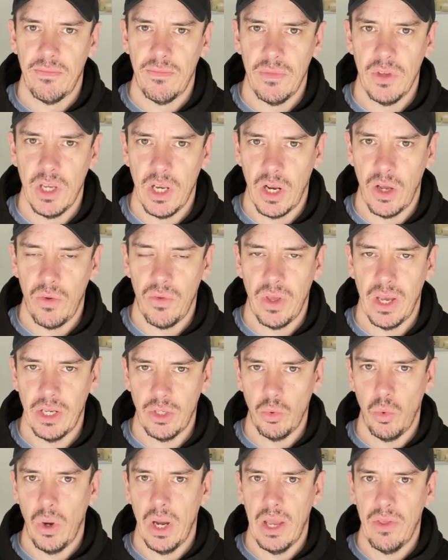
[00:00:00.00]
you know,
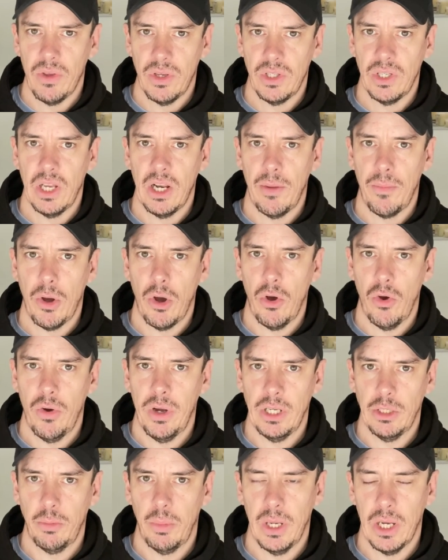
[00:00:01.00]
that's where the cinema
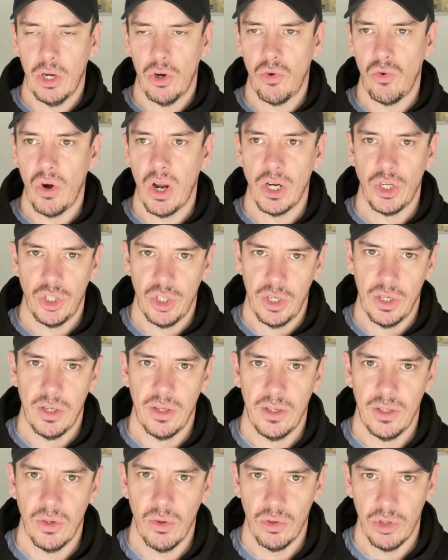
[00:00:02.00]
is being crushed,
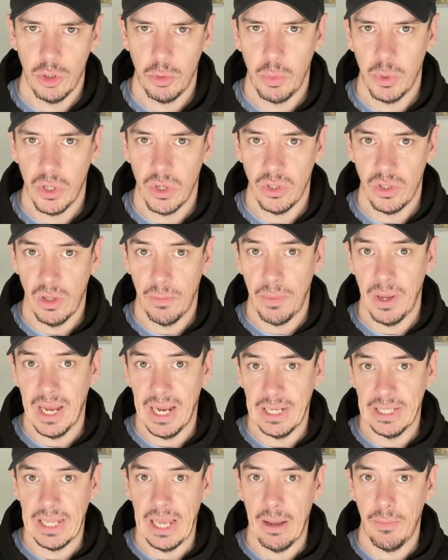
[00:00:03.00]
not just because of the
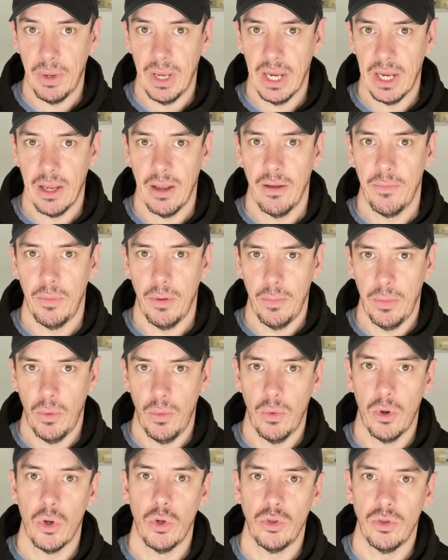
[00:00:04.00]
pandemic, but
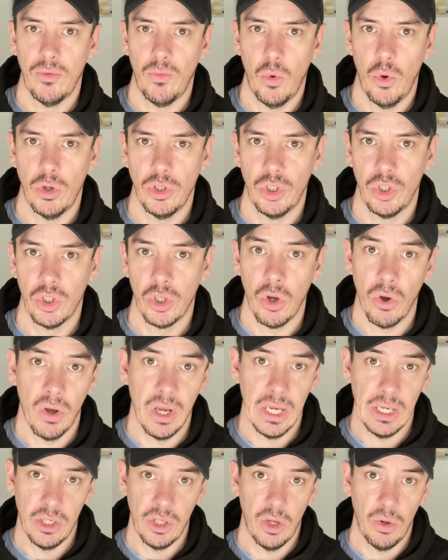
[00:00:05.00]
because of what Sky
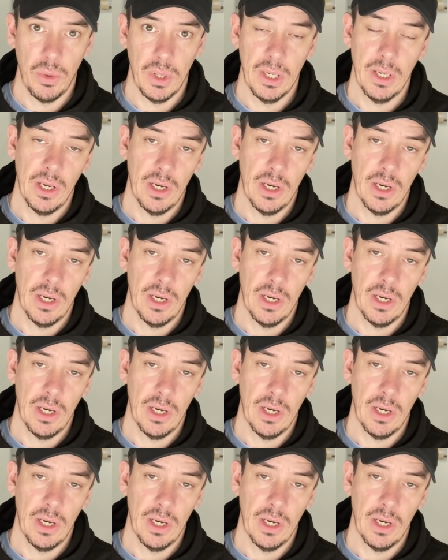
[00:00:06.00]
is doing.